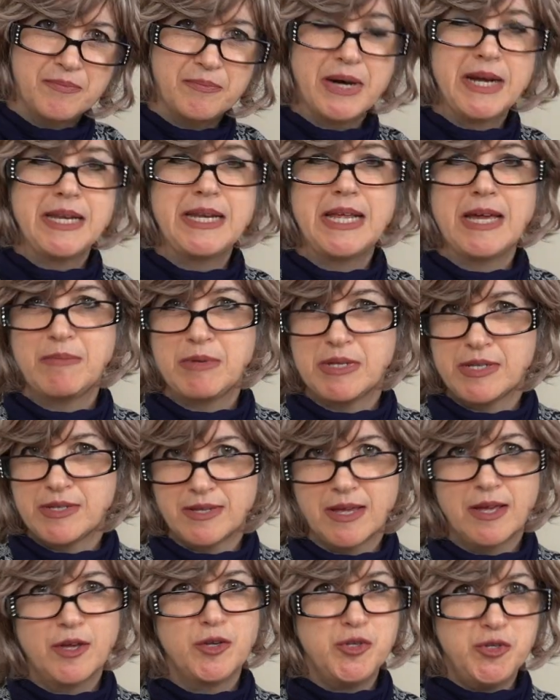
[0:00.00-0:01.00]
My name
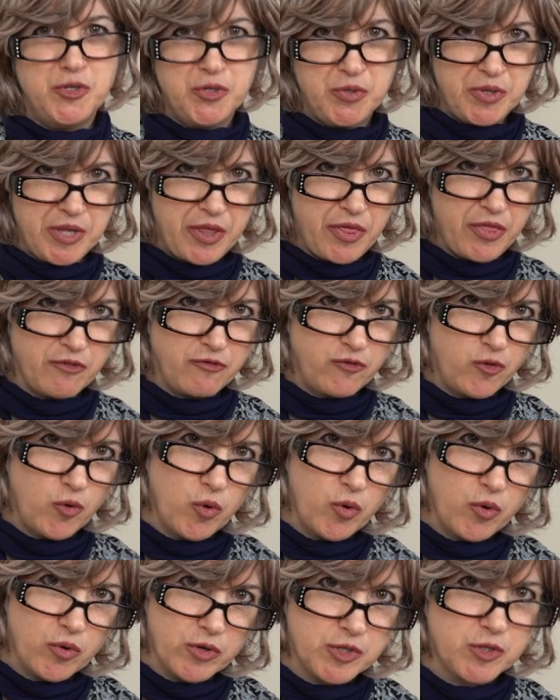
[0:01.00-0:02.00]
is Judith
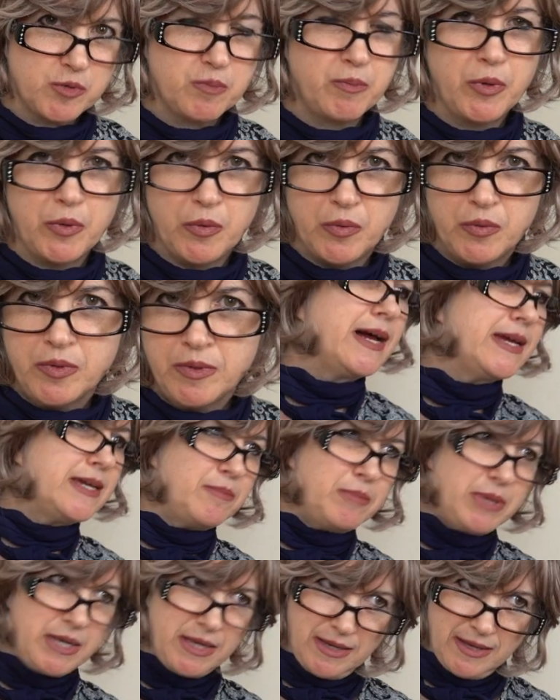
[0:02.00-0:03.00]
Forkspoon. I
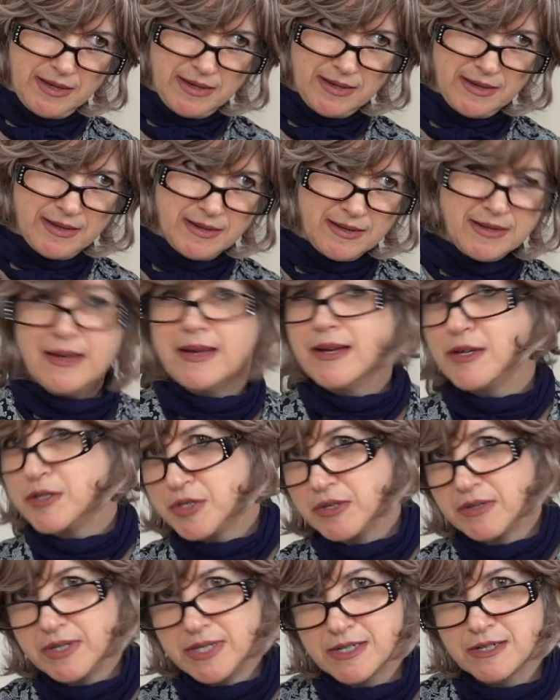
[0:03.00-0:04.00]
am here
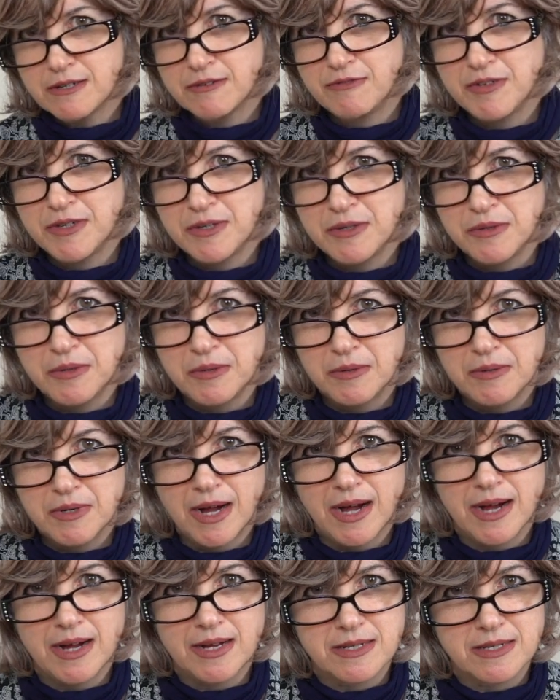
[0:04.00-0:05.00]
to interview
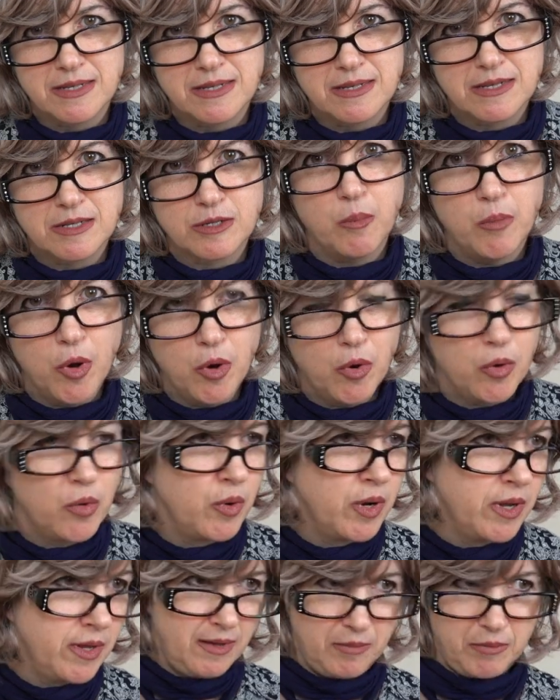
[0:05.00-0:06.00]
artist
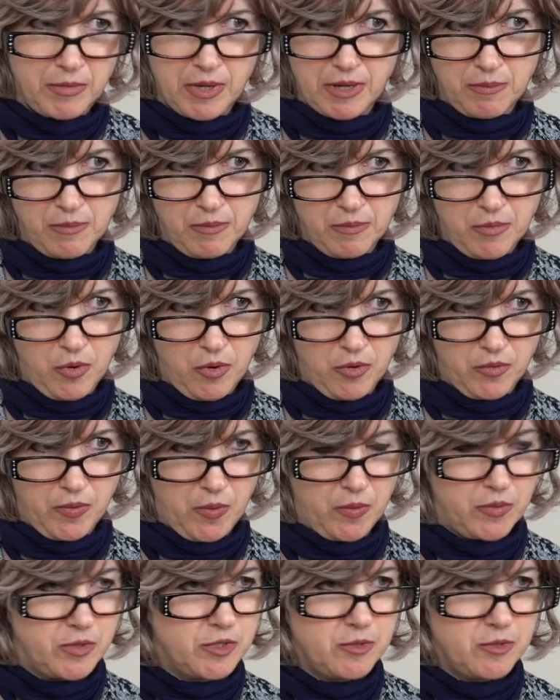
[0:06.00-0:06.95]
Mo McMorrow.